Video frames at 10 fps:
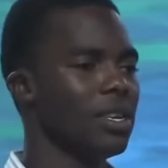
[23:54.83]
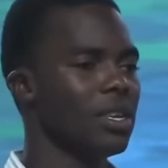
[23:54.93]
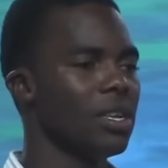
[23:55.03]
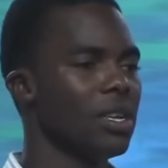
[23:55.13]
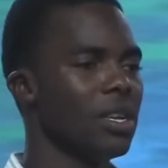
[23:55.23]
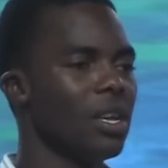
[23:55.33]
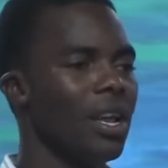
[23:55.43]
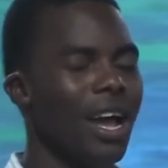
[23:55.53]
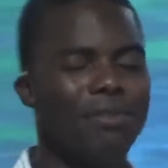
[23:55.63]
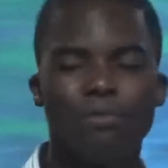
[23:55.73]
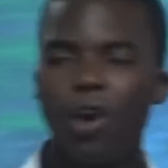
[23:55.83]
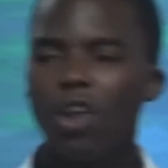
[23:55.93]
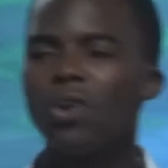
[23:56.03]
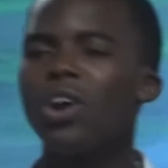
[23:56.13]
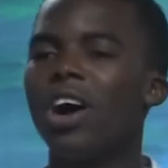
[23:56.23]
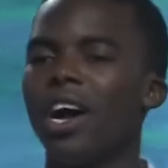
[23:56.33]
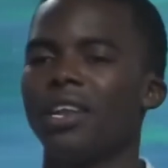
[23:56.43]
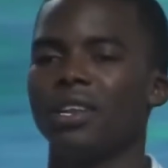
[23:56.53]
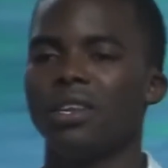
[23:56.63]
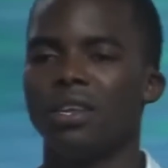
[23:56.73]
That's right. And follow God.
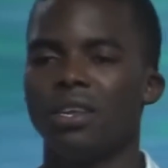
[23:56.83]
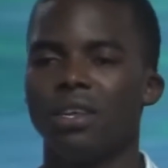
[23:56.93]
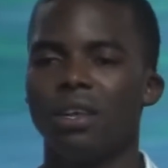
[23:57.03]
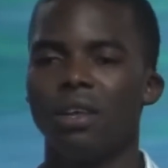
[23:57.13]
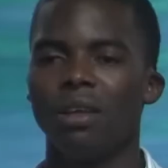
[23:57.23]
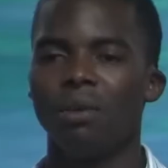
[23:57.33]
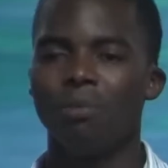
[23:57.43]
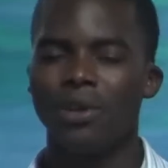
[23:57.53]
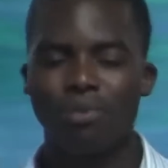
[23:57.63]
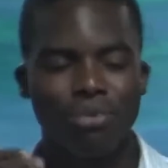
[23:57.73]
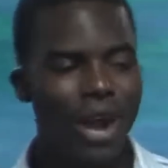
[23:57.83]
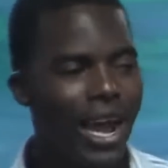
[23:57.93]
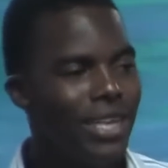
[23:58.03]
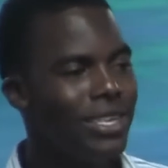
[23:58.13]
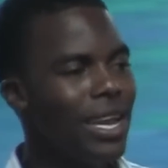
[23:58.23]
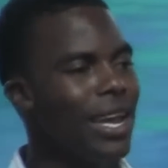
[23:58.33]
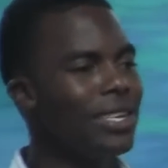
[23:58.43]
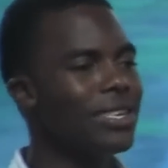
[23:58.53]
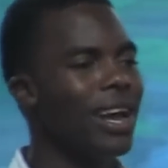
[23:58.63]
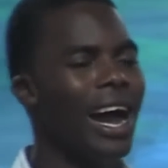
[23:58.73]
Amen. But pride
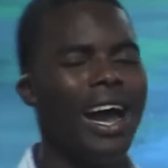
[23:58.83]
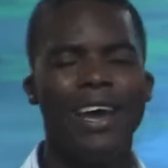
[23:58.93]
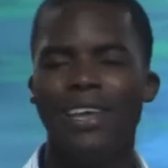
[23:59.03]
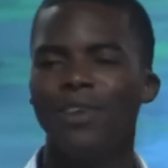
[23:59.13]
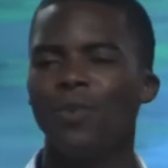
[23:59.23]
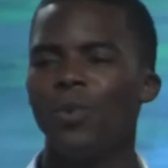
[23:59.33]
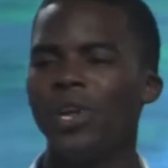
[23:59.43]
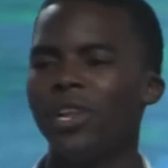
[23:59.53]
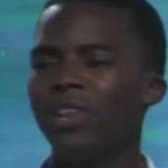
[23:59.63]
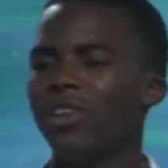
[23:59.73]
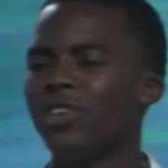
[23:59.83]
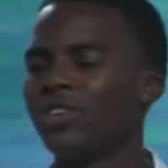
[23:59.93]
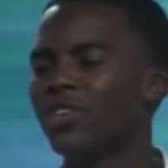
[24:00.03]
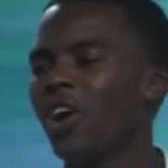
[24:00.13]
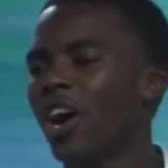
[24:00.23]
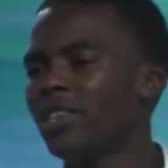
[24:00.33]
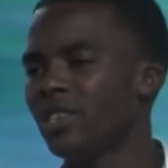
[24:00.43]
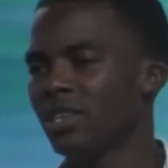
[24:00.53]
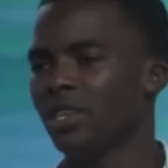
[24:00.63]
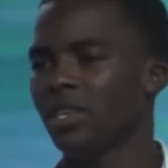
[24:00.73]
says, I will not.
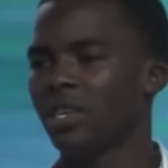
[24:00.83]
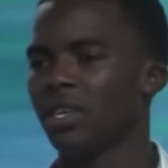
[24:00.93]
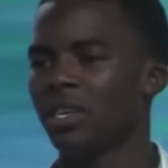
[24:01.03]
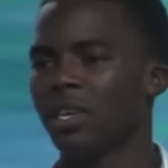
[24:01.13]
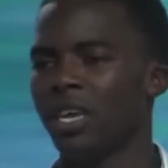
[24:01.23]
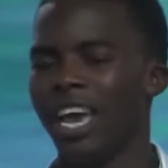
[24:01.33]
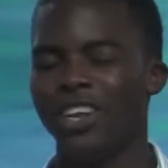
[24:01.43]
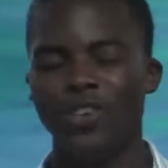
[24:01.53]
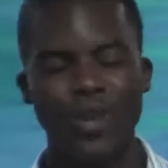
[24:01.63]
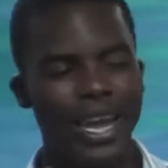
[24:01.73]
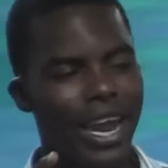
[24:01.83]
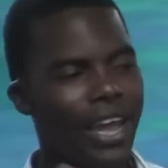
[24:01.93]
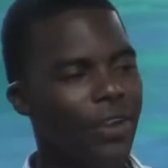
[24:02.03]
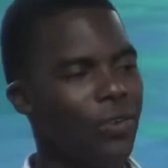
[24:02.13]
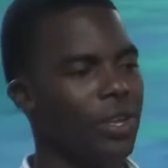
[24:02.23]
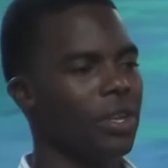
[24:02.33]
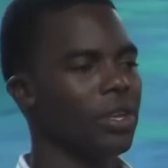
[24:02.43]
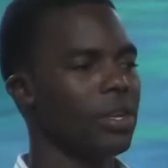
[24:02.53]
And you get angry.